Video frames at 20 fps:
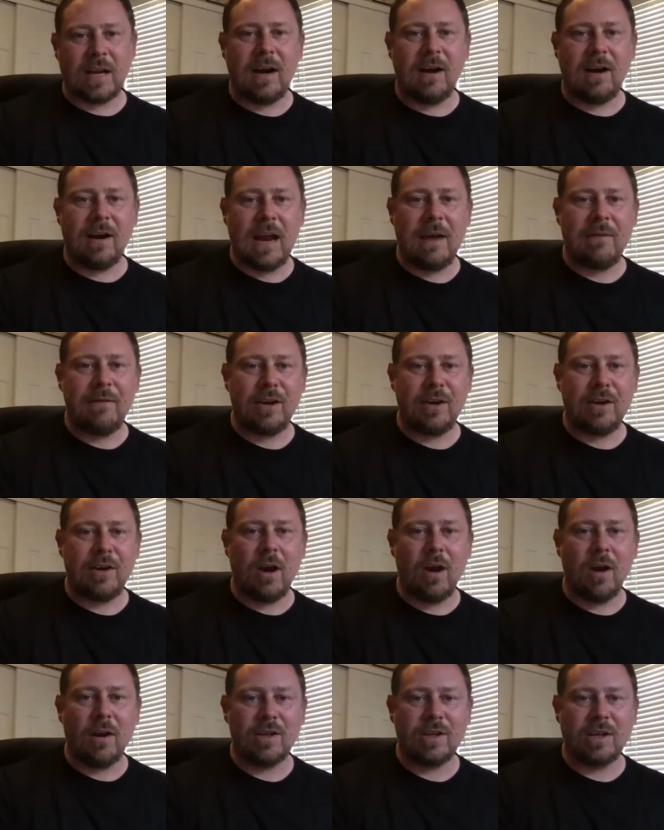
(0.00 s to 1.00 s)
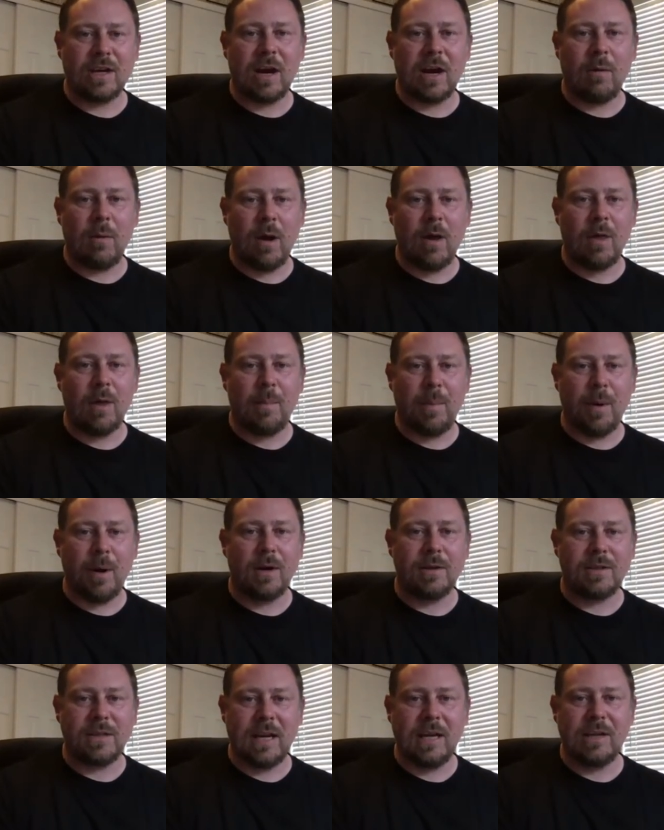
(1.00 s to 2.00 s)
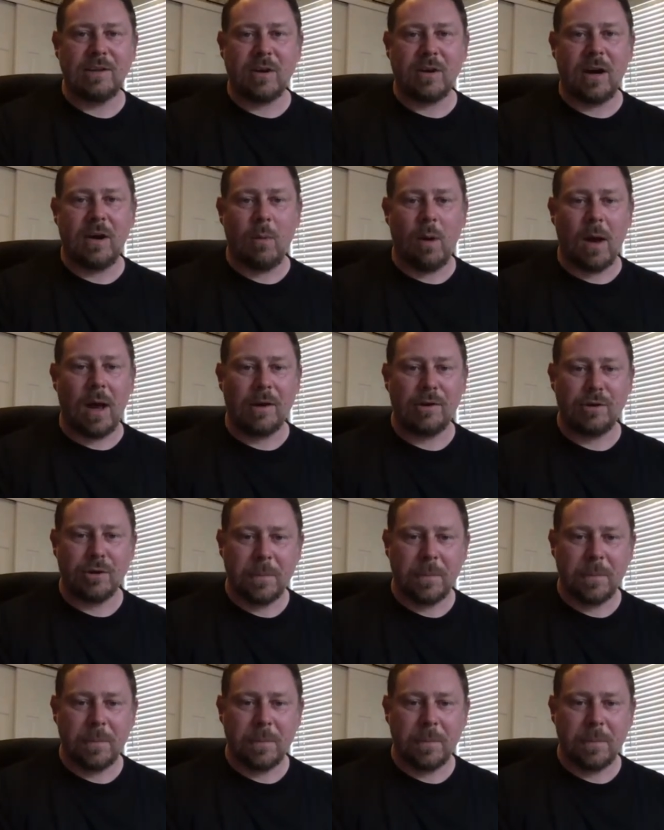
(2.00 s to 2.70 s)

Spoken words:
of having the dog scare away all the birds that he's trying to watch.